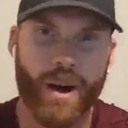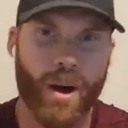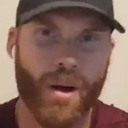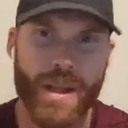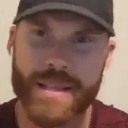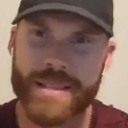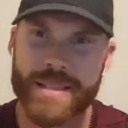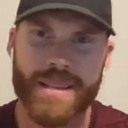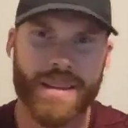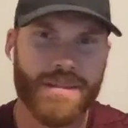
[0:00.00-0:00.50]

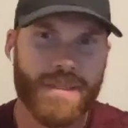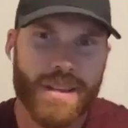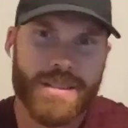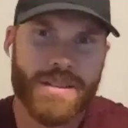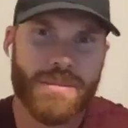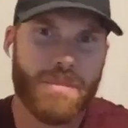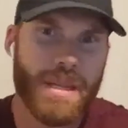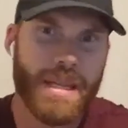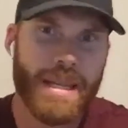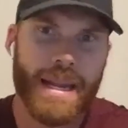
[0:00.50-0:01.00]
that stuff
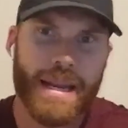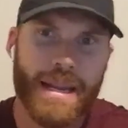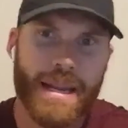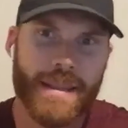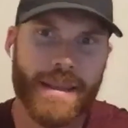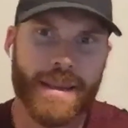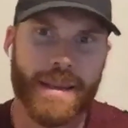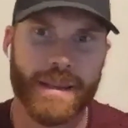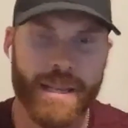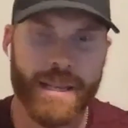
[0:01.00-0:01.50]
doesn't mean
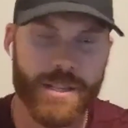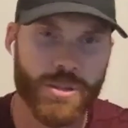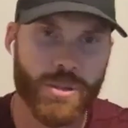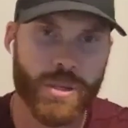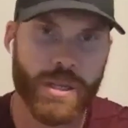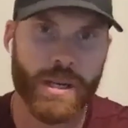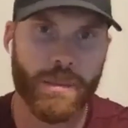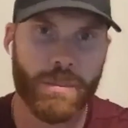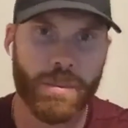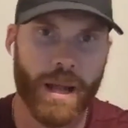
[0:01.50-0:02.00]
anything unless you
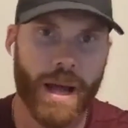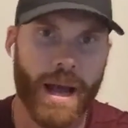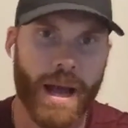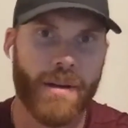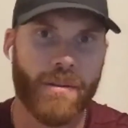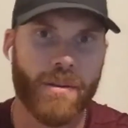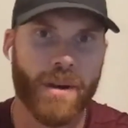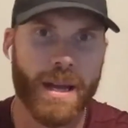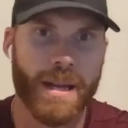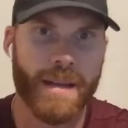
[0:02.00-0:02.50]
can apply
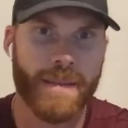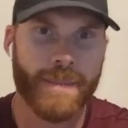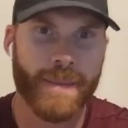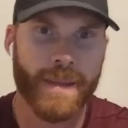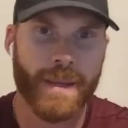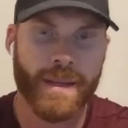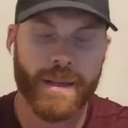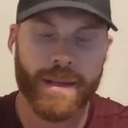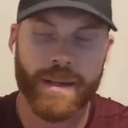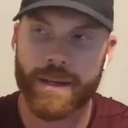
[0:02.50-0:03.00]
it, right?
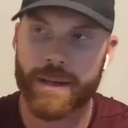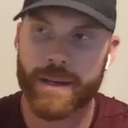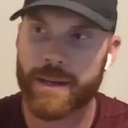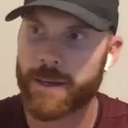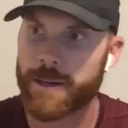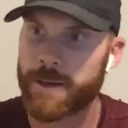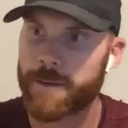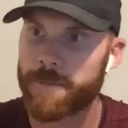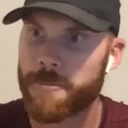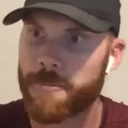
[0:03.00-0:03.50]

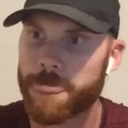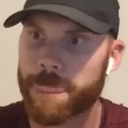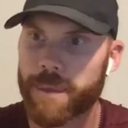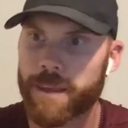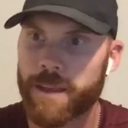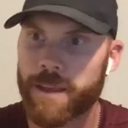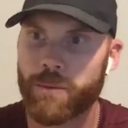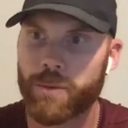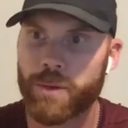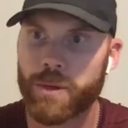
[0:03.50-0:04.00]

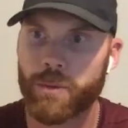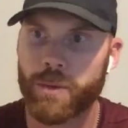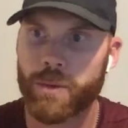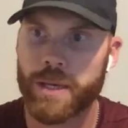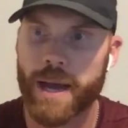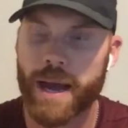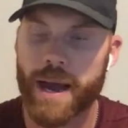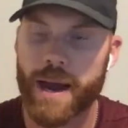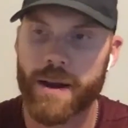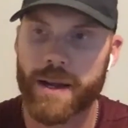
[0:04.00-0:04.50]
And we
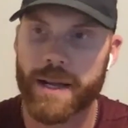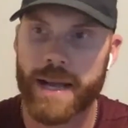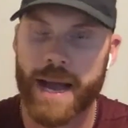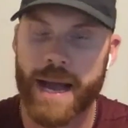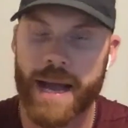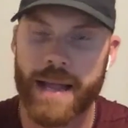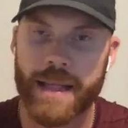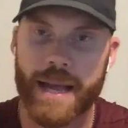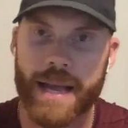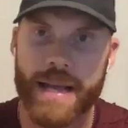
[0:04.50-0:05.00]
hired a
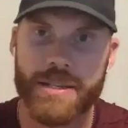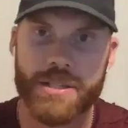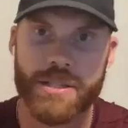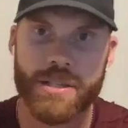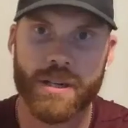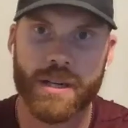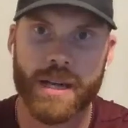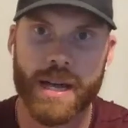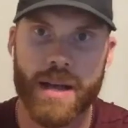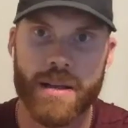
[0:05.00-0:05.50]
guy last
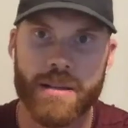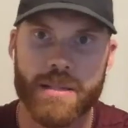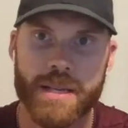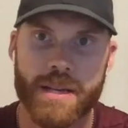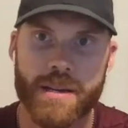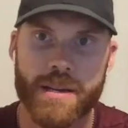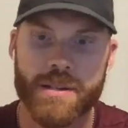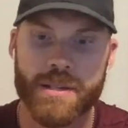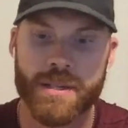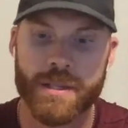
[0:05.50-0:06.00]
year, Kyle
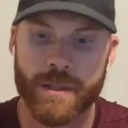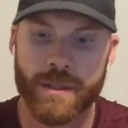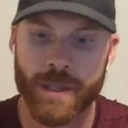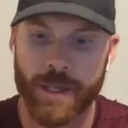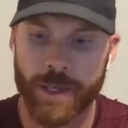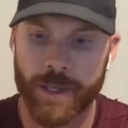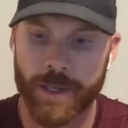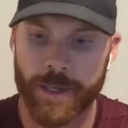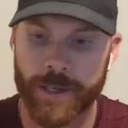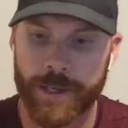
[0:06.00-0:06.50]
Sarazin.
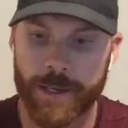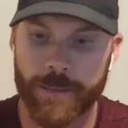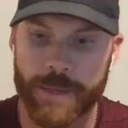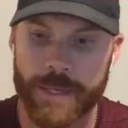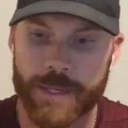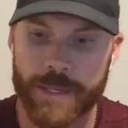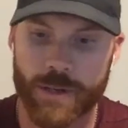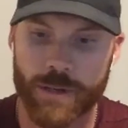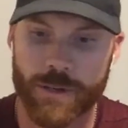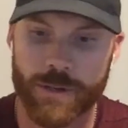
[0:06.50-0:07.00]

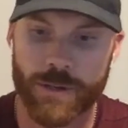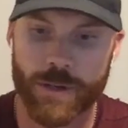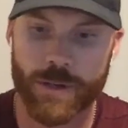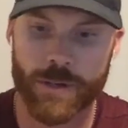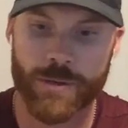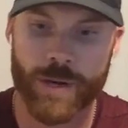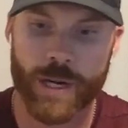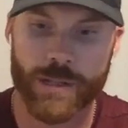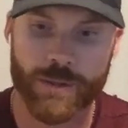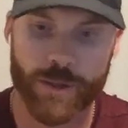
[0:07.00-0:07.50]
He's our
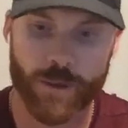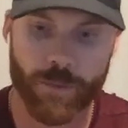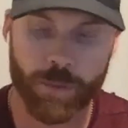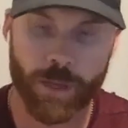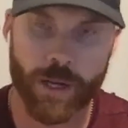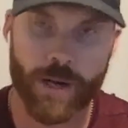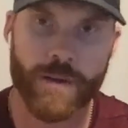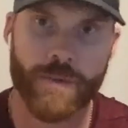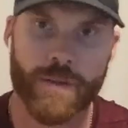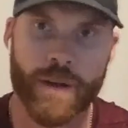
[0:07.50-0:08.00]
director of
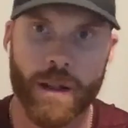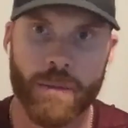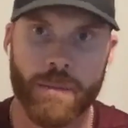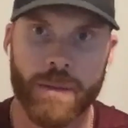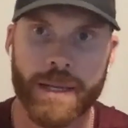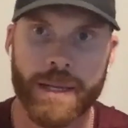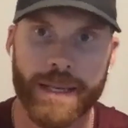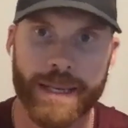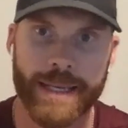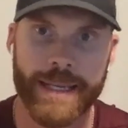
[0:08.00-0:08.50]
player
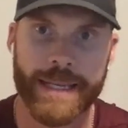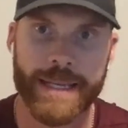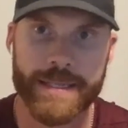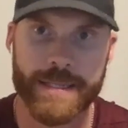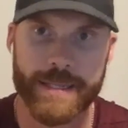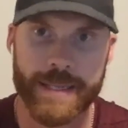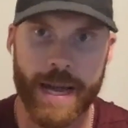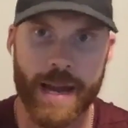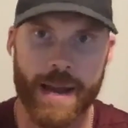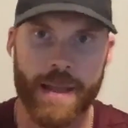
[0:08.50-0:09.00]
development, and
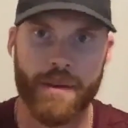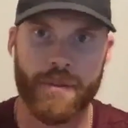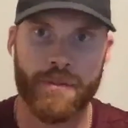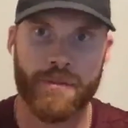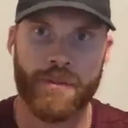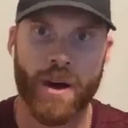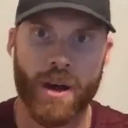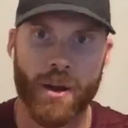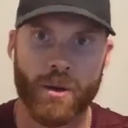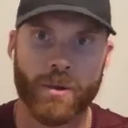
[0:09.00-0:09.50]
he's kind of the
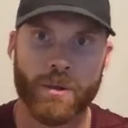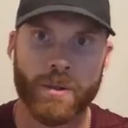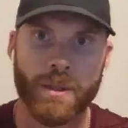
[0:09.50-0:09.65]
funnel.